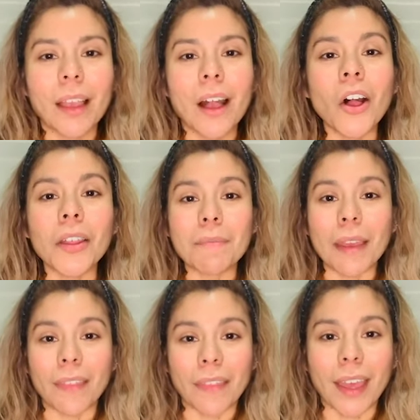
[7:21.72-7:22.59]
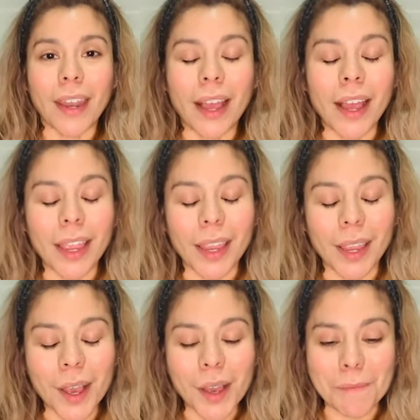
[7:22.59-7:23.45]
I'll admit that
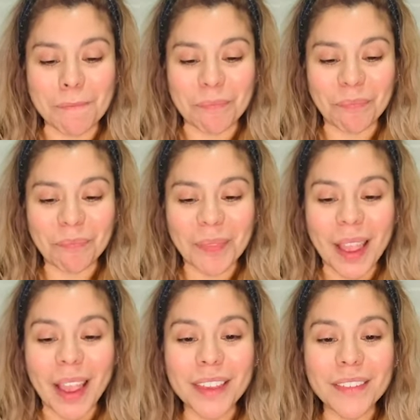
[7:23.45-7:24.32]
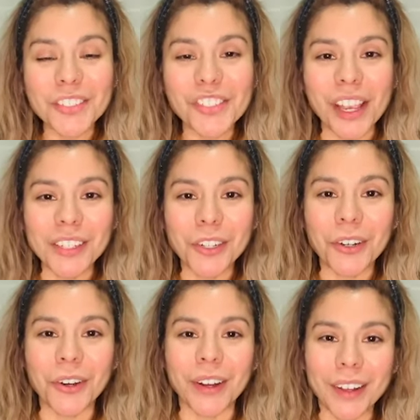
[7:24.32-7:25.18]
I, um, I even checked our
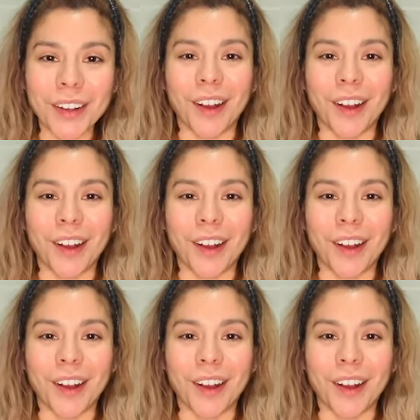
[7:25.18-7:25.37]
credit